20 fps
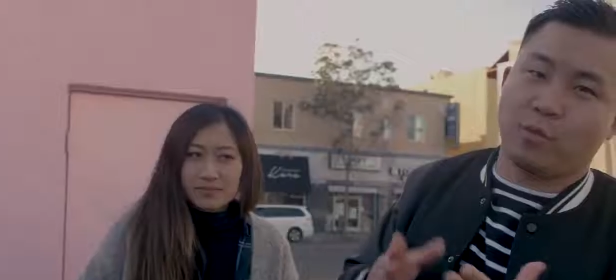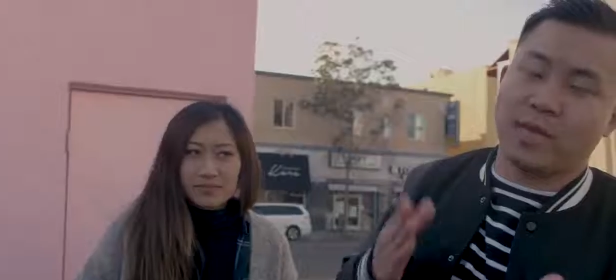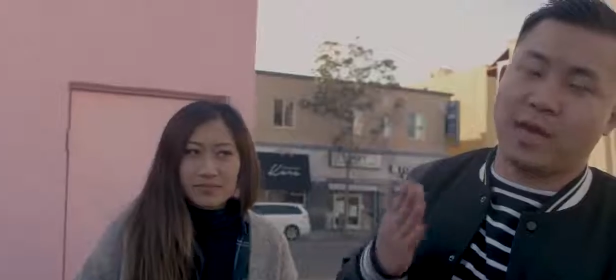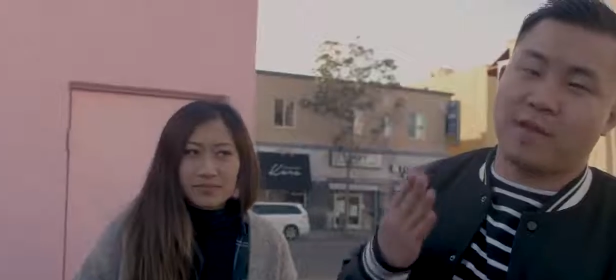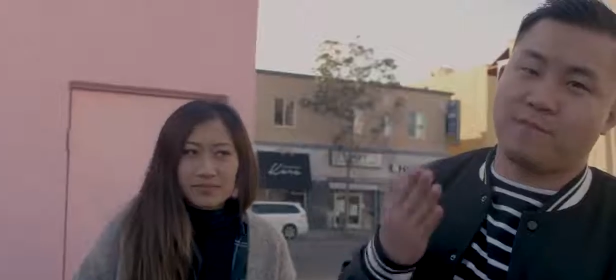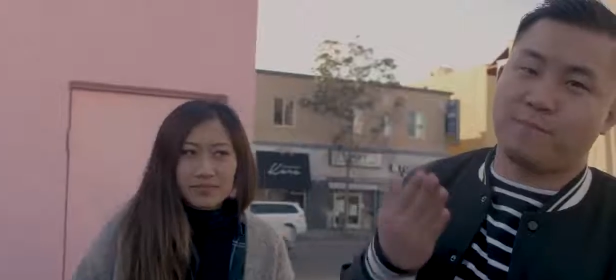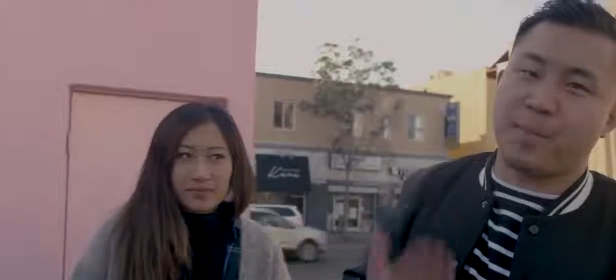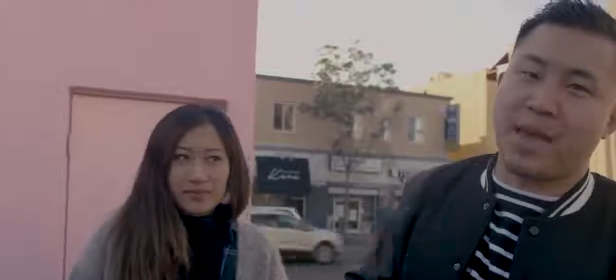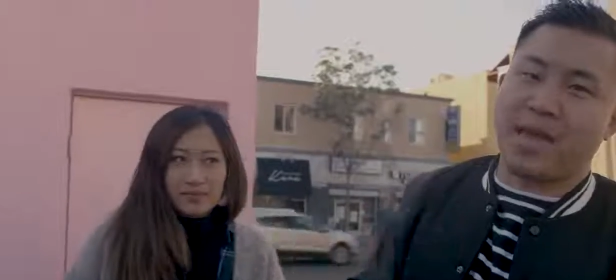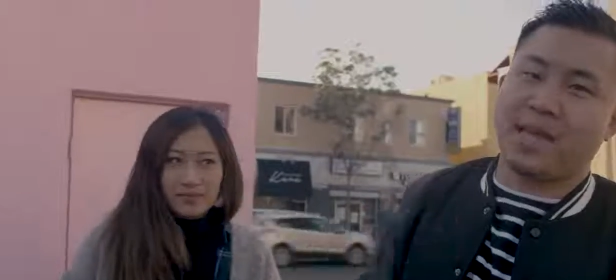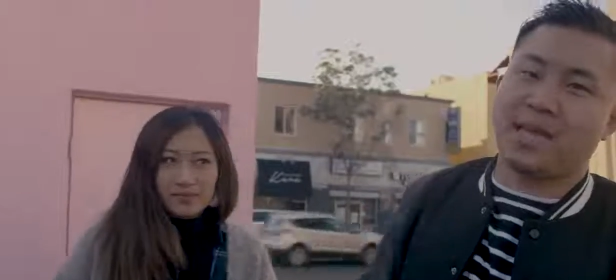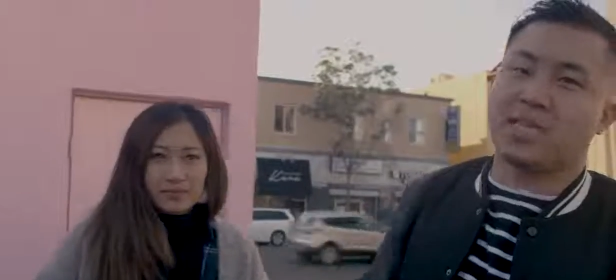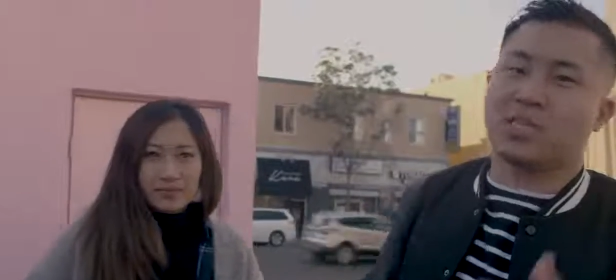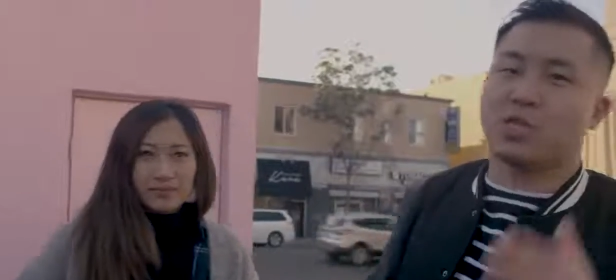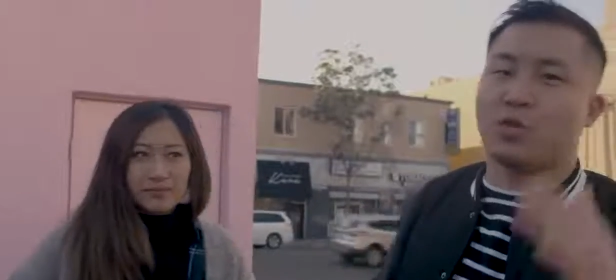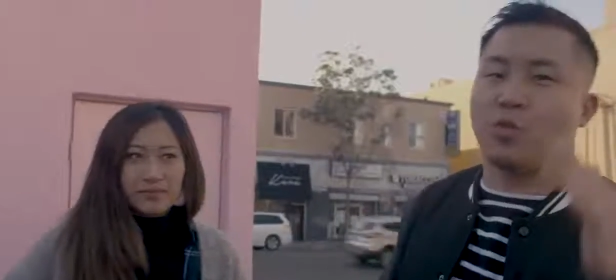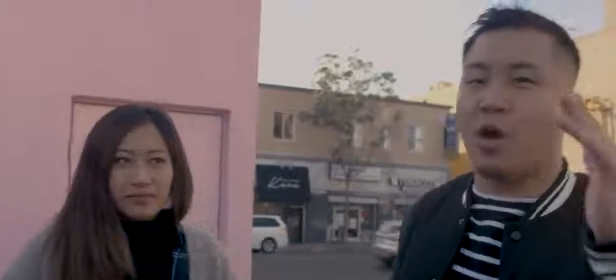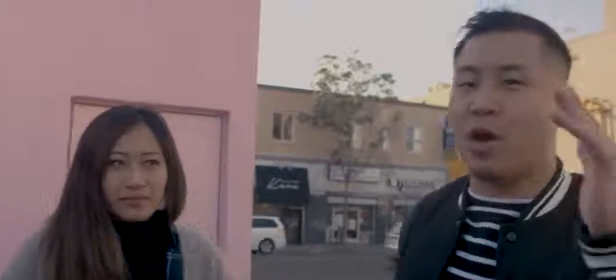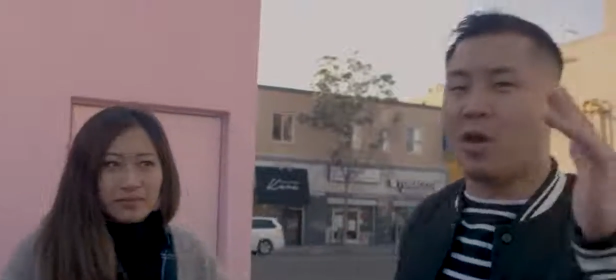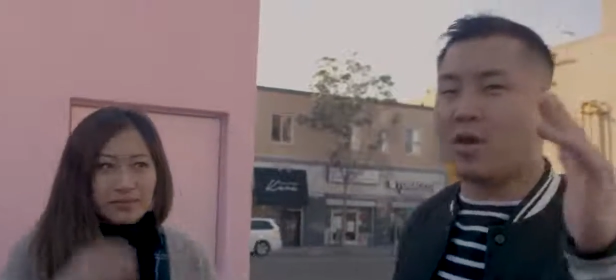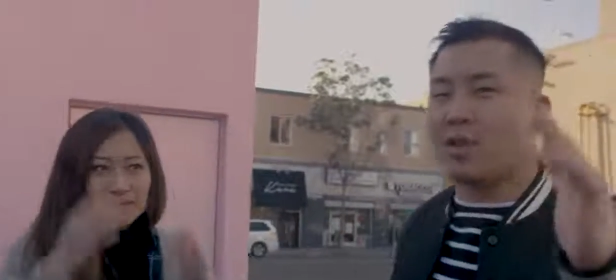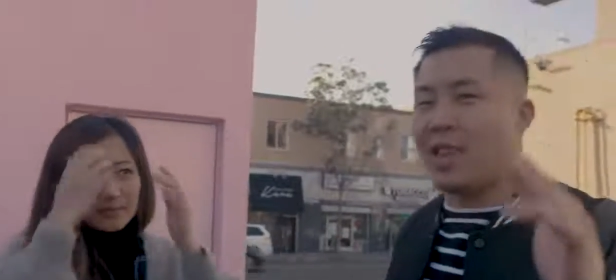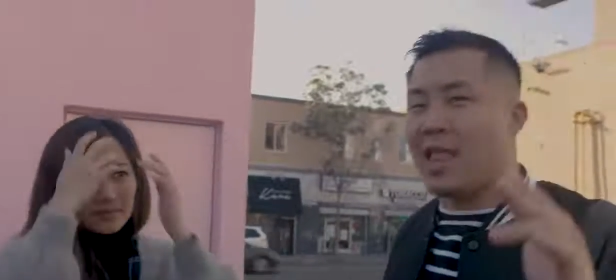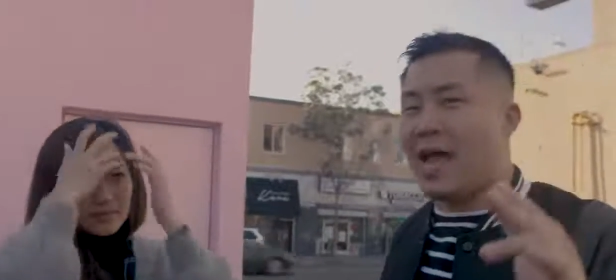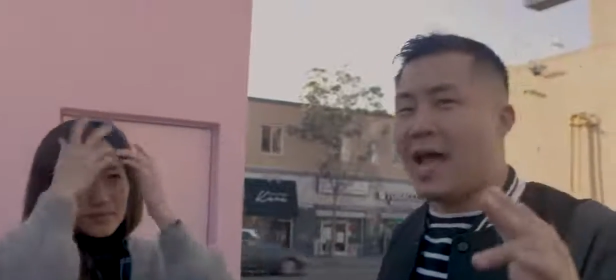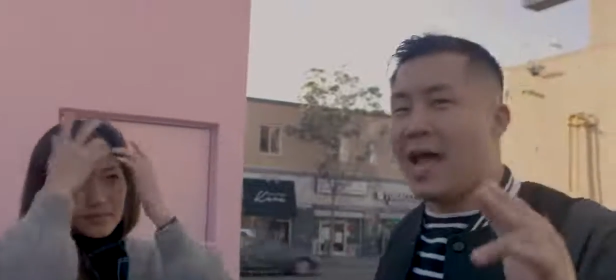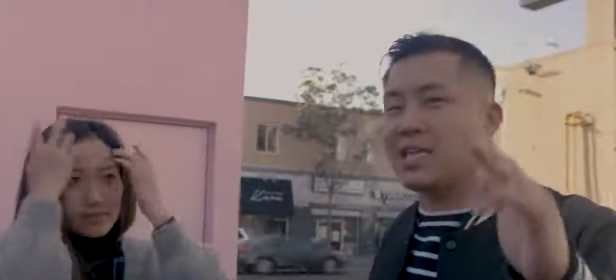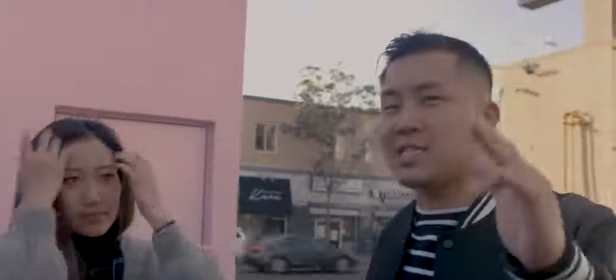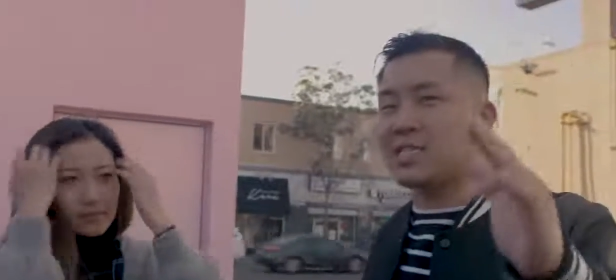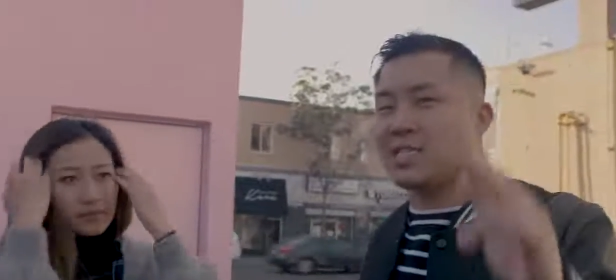Speaker 1: We have made it to our
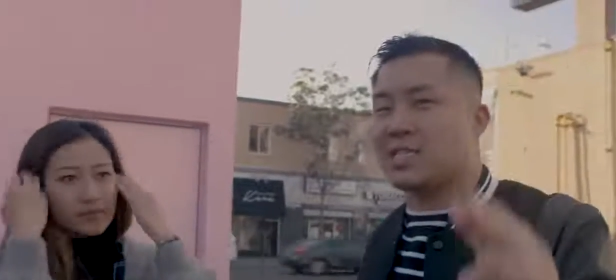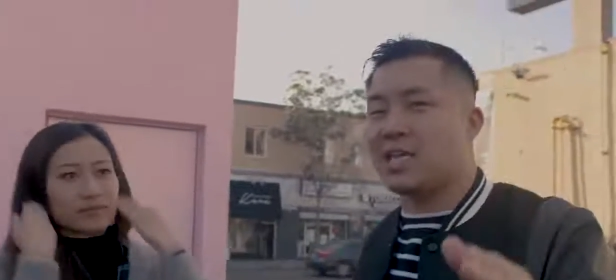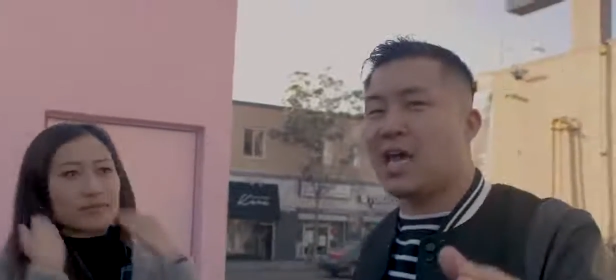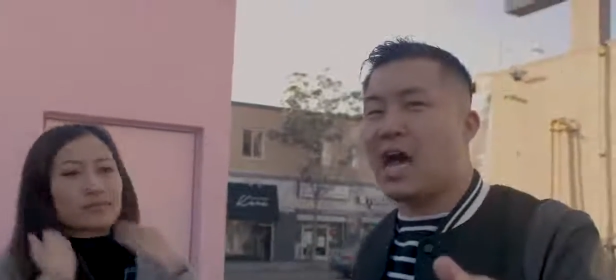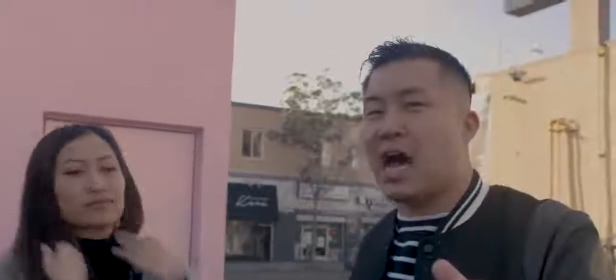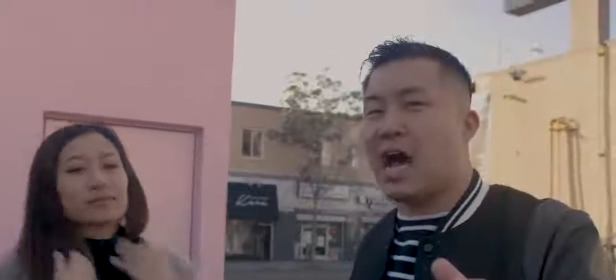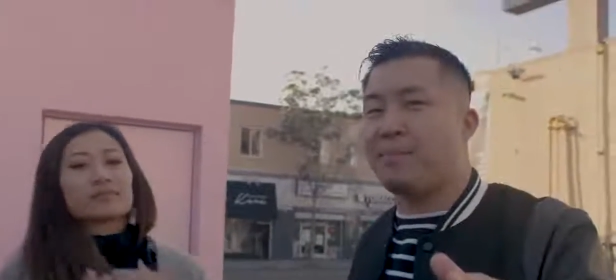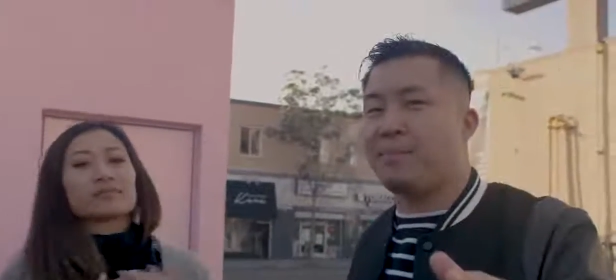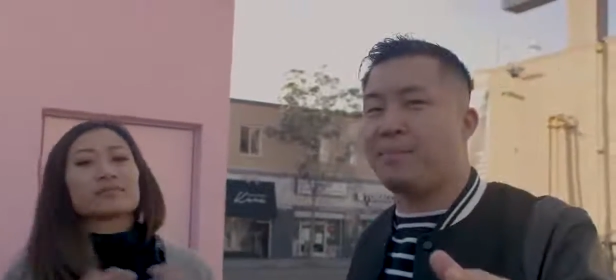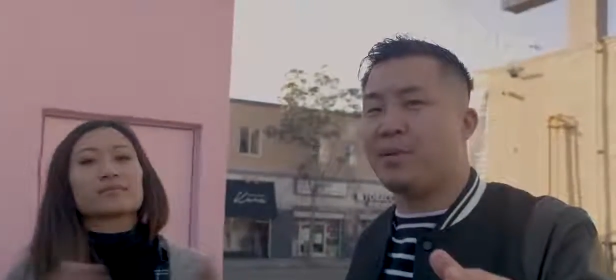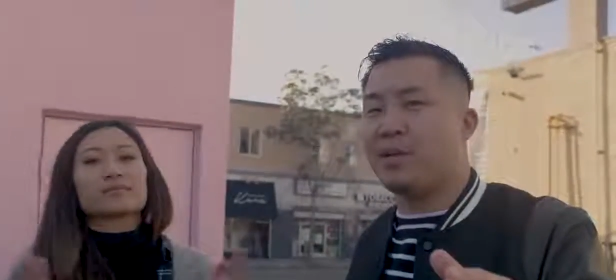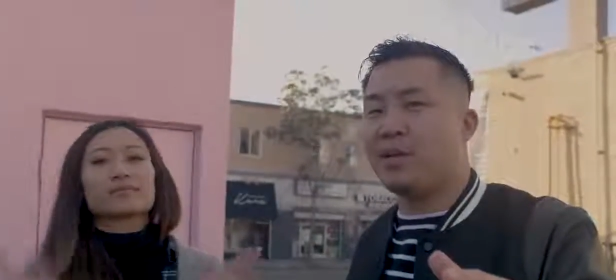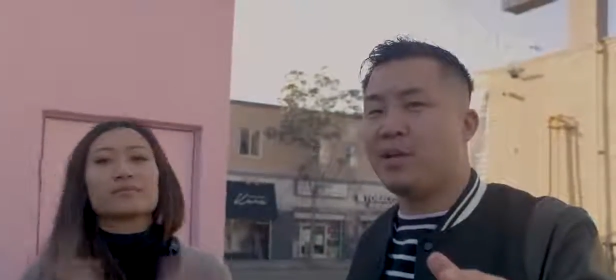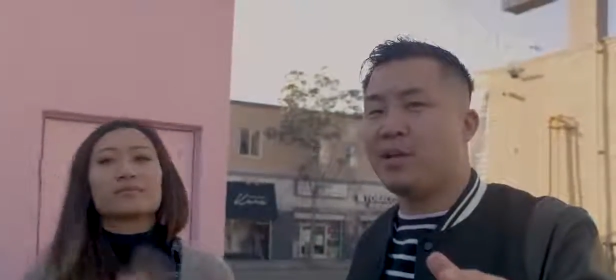last stop.